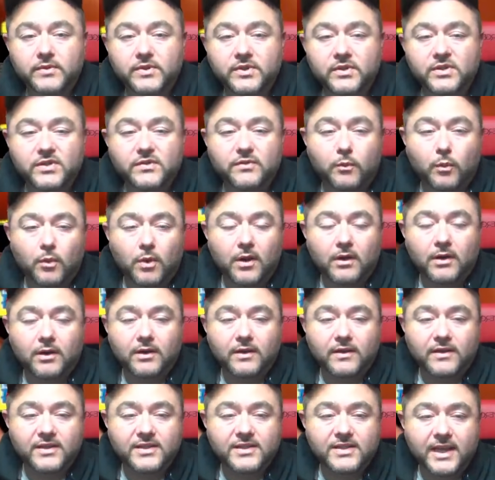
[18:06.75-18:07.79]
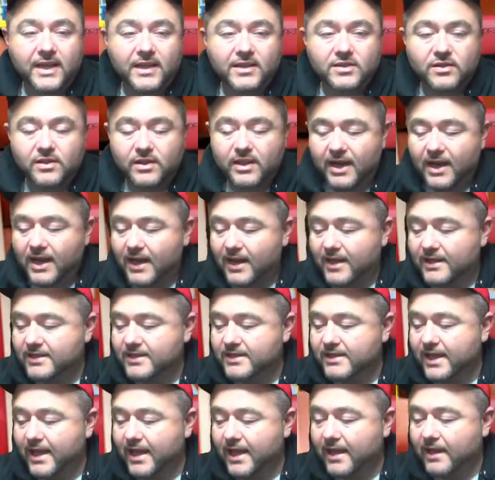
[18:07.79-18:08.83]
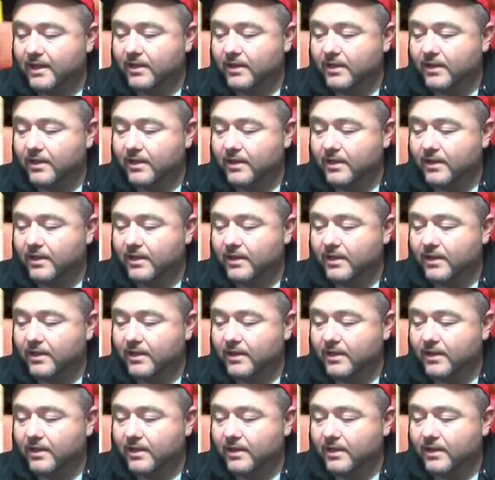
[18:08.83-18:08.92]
There's 400 in the set, so the odds that